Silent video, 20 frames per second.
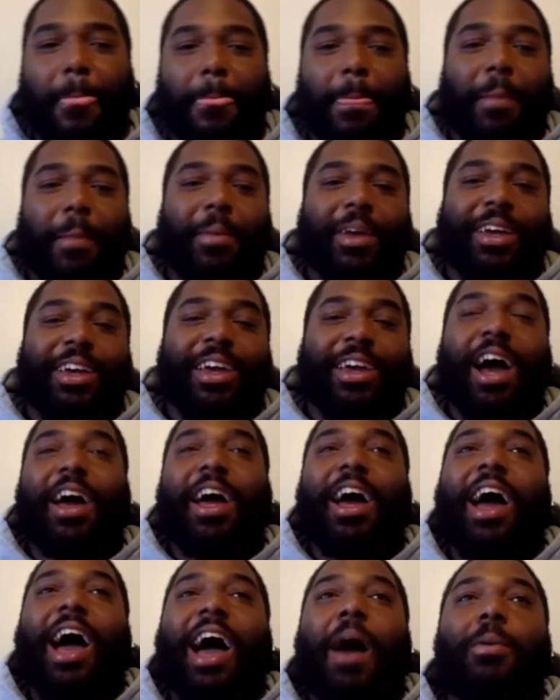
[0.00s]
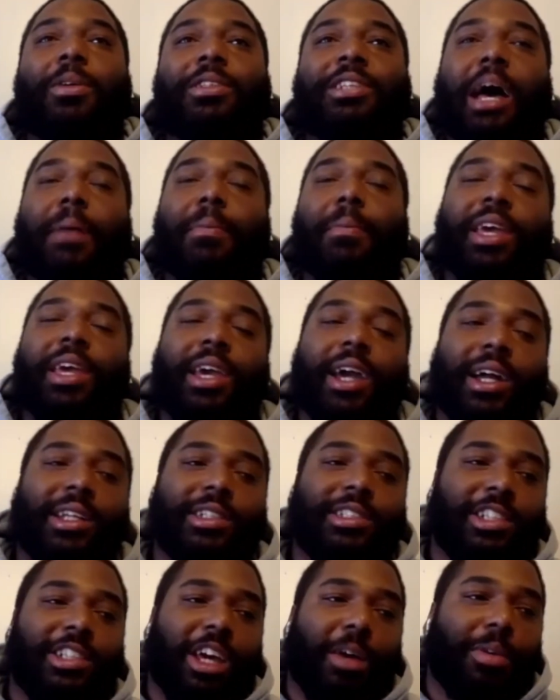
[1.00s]
I mean, I was happy he got
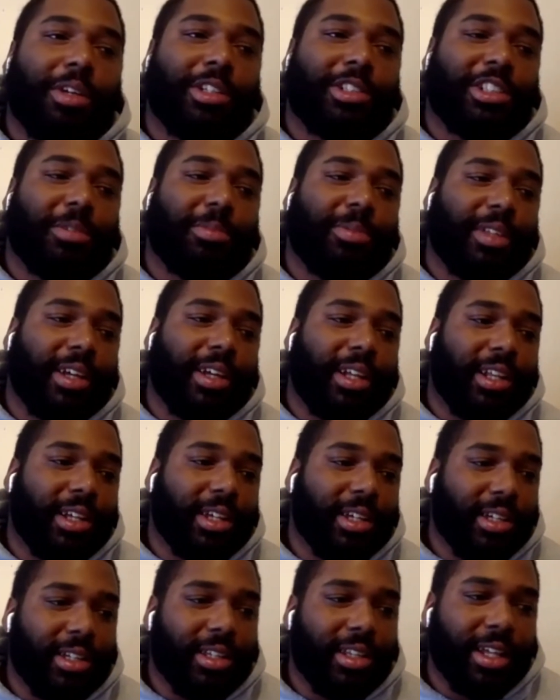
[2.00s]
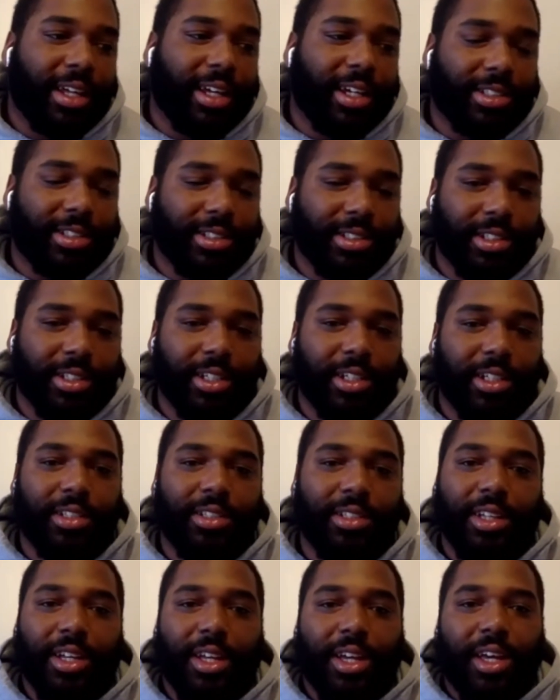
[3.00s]
his championship in LA last year.
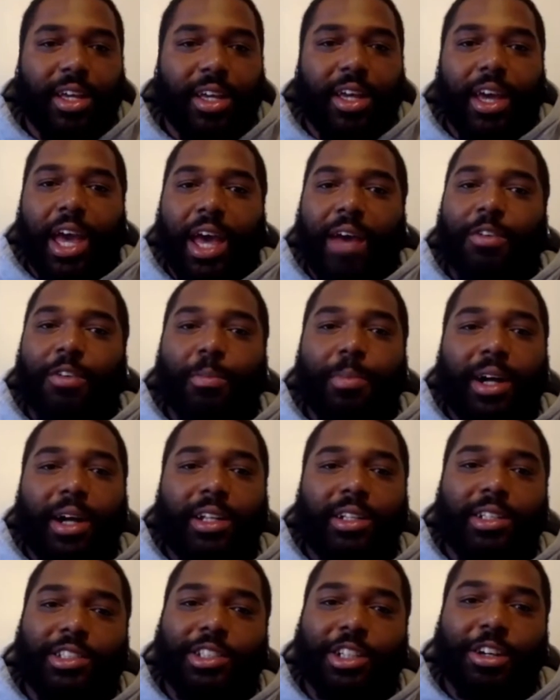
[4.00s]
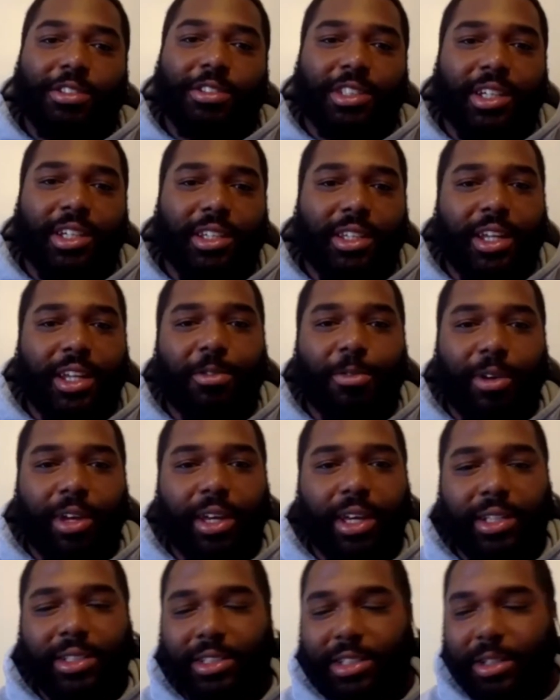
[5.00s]
Everybody deserves to get that
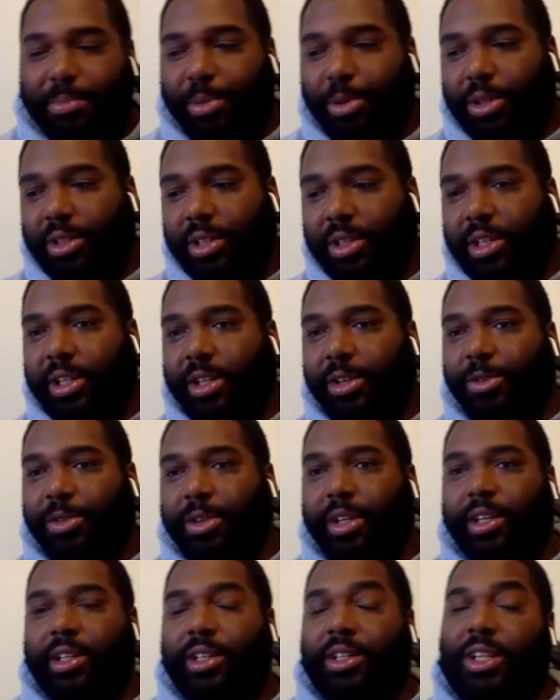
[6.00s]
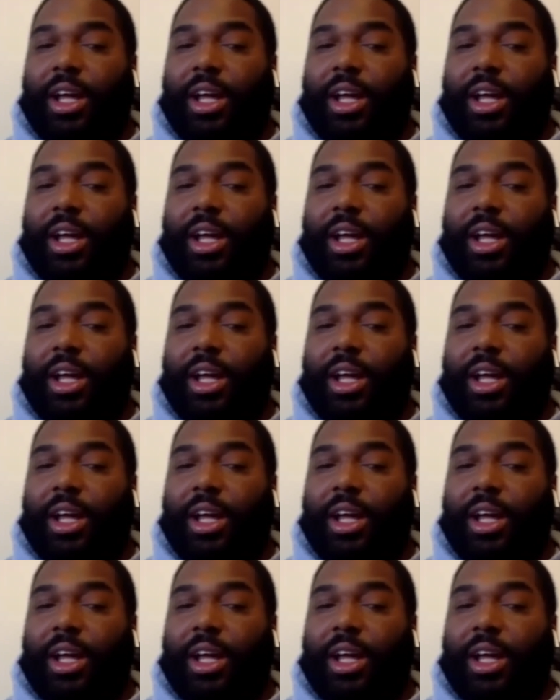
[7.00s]
ring at some point in their career.